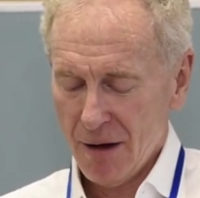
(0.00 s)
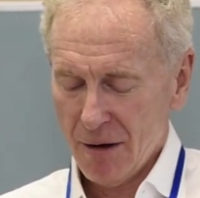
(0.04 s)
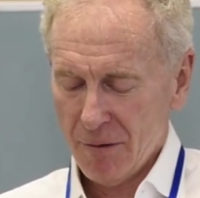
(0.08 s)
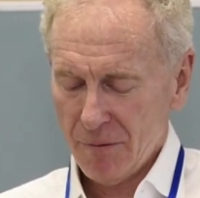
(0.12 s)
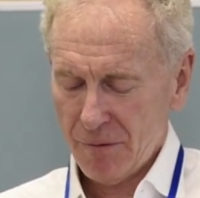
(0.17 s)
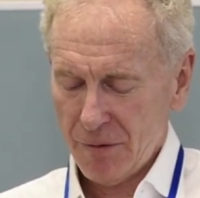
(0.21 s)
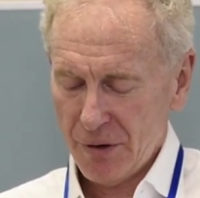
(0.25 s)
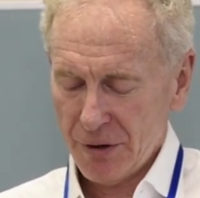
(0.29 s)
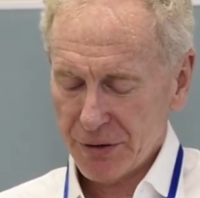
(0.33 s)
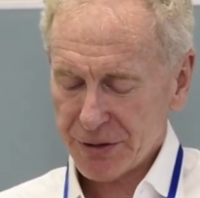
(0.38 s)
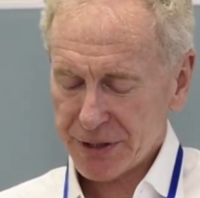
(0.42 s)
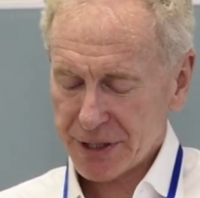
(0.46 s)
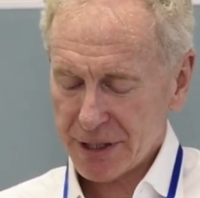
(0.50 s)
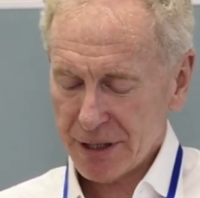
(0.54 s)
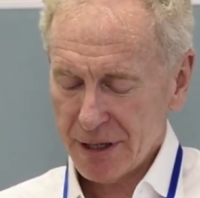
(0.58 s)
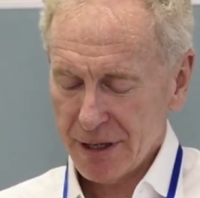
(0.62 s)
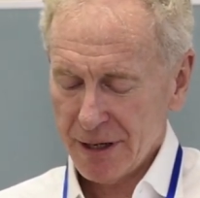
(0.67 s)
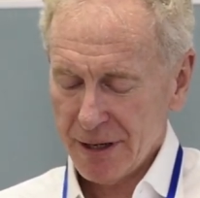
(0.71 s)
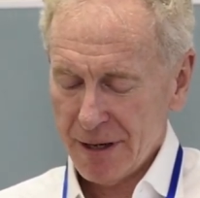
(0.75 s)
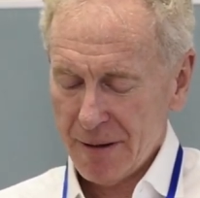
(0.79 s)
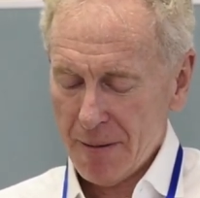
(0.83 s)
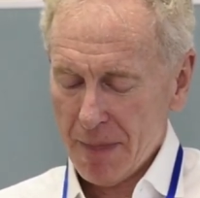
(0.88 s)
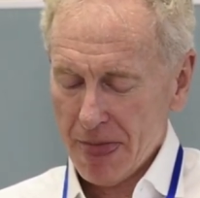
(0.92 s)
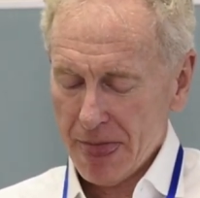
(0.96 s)
First,
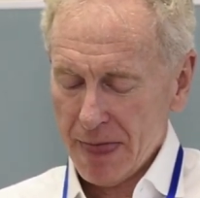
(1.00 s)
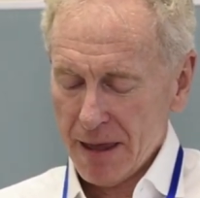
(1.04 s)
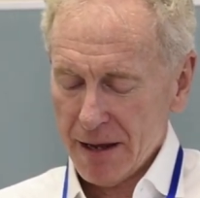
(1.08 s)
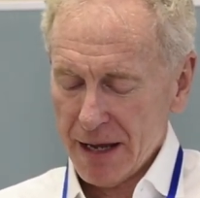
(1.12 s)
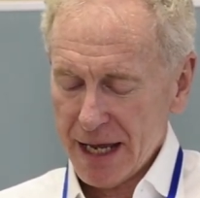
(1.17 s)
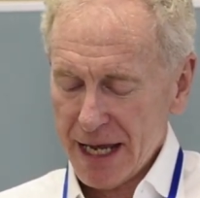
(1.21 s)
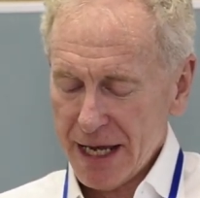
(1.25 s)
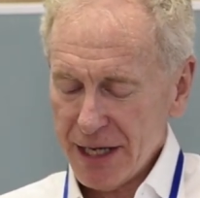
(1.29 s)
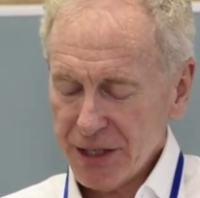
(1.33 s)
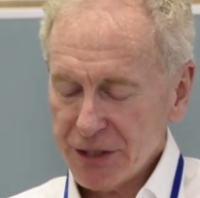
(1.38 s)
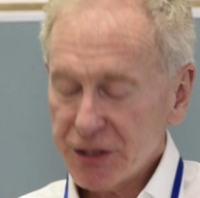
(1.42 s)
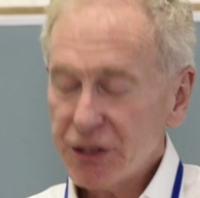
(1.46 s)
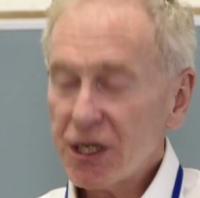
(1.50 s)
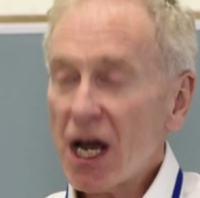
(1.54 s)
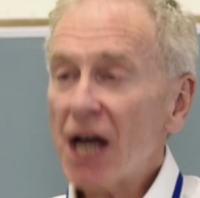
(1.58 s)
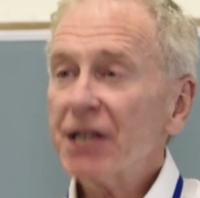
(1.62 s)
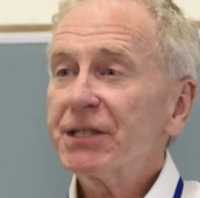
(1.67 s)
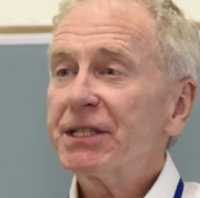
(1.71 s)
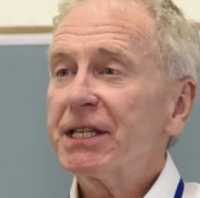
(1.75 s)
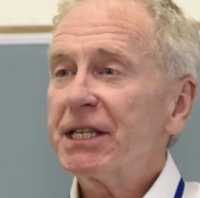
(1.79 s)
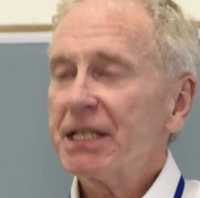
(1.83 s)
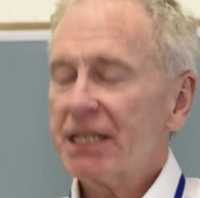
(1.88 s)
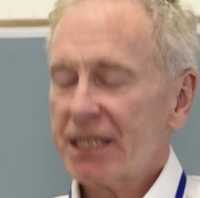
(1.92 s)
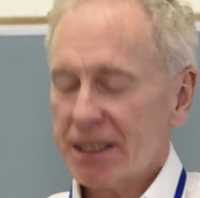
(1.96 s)
is
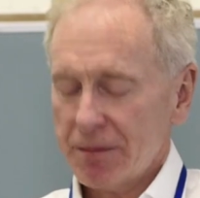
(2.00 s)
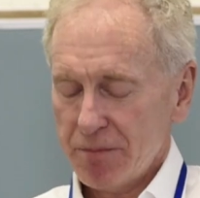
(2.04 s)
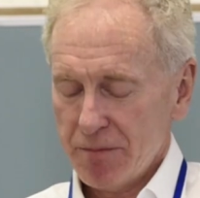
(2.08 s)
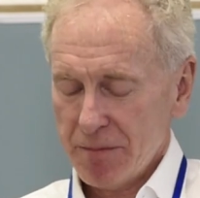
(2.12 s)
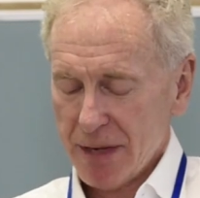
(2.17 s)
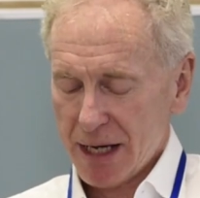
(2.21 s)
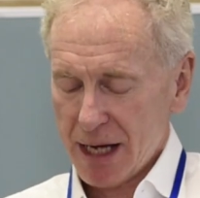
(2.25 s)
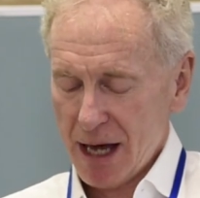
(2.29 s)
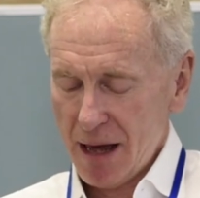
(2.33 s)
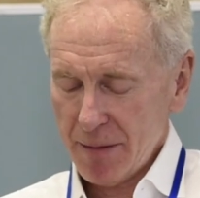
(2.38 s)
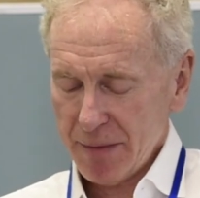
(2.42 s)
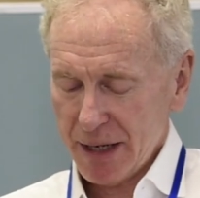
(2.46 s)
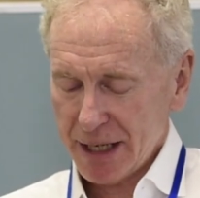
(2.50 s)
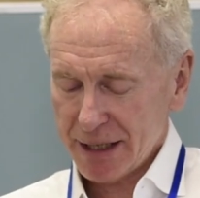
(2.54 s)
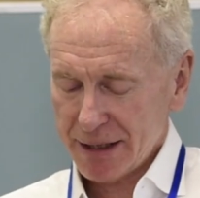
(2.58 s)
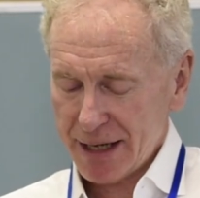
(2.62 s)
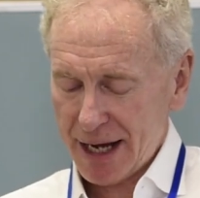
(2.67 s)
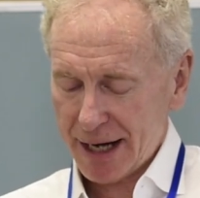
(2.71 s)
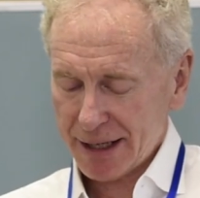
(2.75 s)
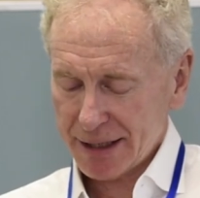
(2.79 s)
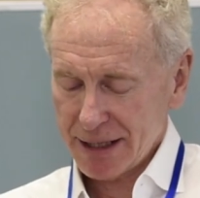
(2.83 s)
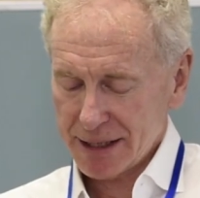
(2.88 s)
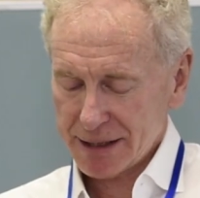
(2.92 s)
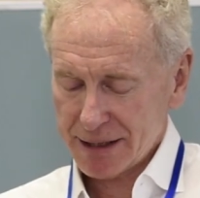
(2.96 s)
justice becoming
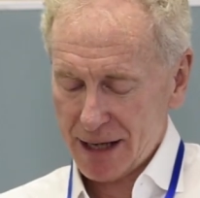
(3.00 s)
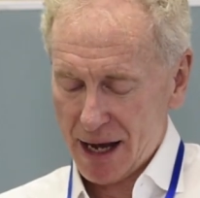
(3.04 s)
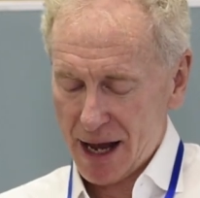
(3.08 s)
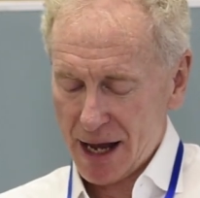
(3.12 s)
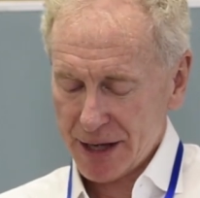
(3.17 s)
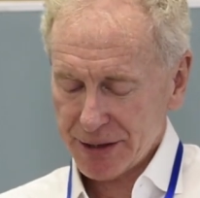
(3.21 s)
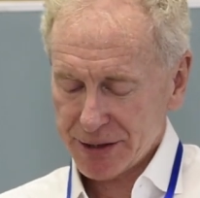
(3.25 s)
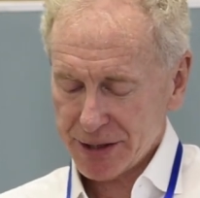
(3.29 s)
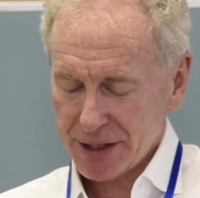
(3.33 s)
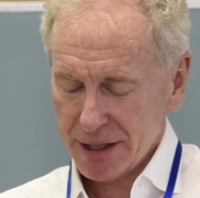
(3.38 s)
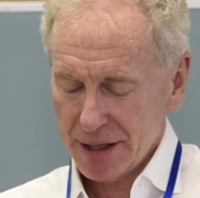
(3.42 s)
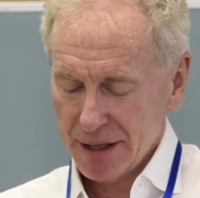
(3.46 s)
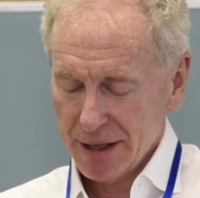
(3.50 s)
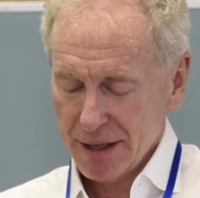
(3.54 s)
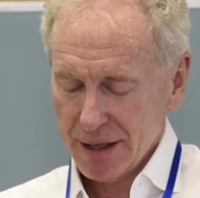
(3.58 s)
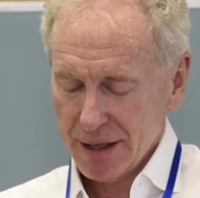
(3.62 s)
technicized?